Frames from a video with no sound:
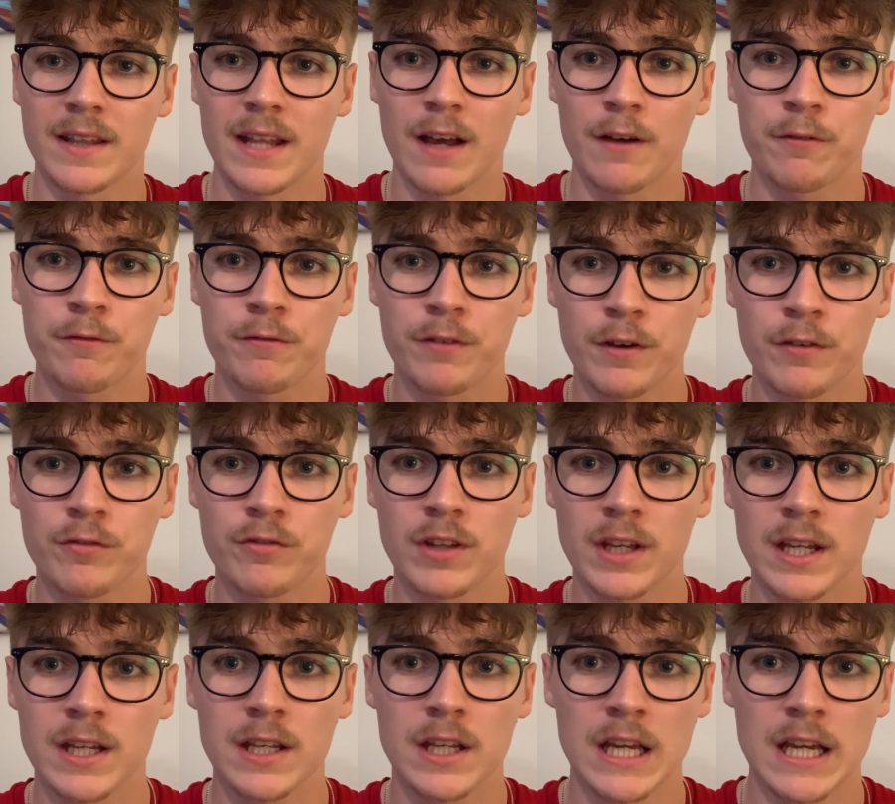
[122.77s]
their
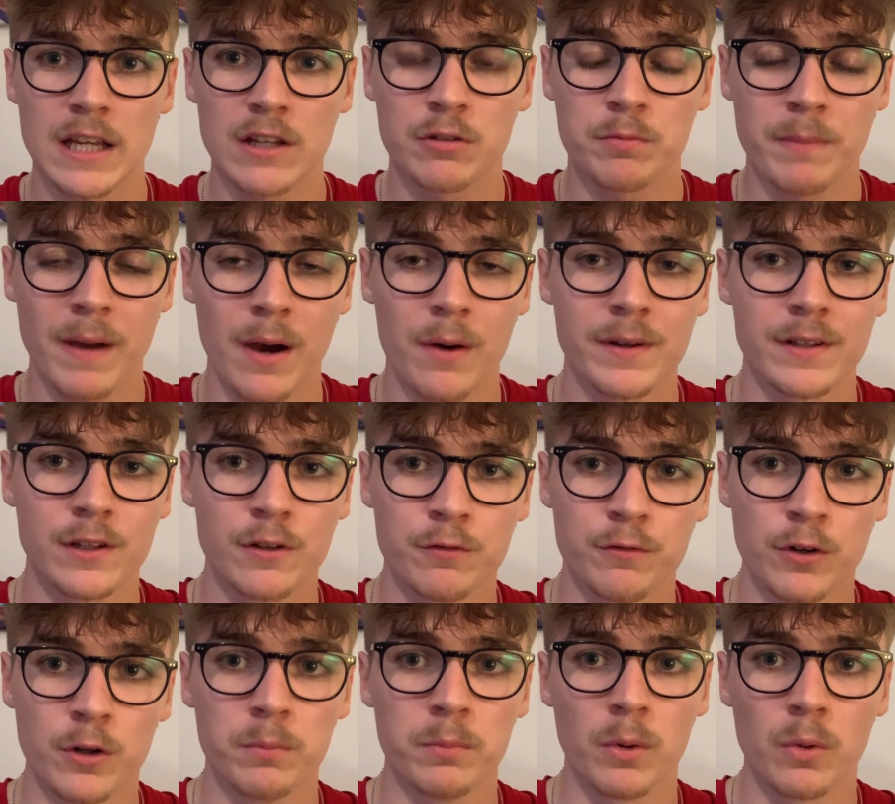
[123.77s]
15-year spell in the
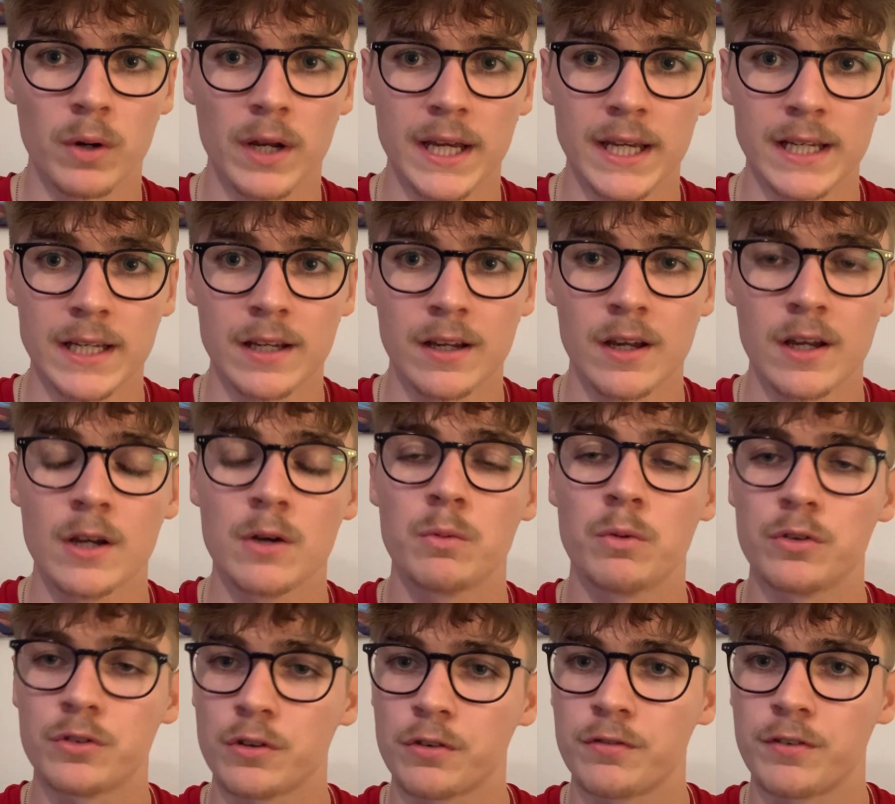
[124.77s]
Football League
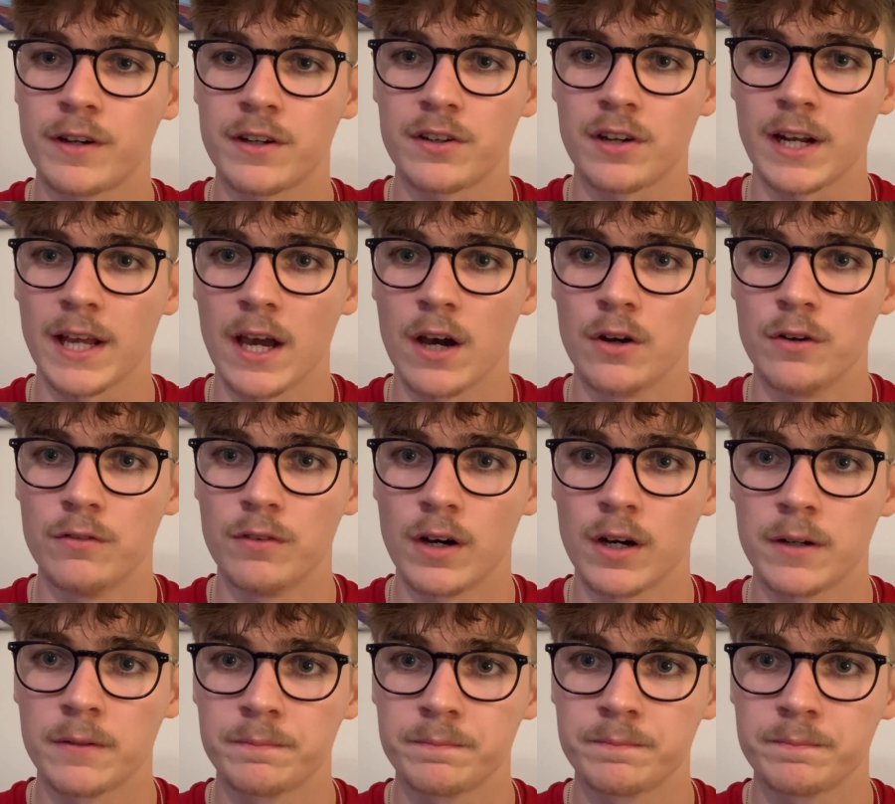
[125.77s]
was officially over.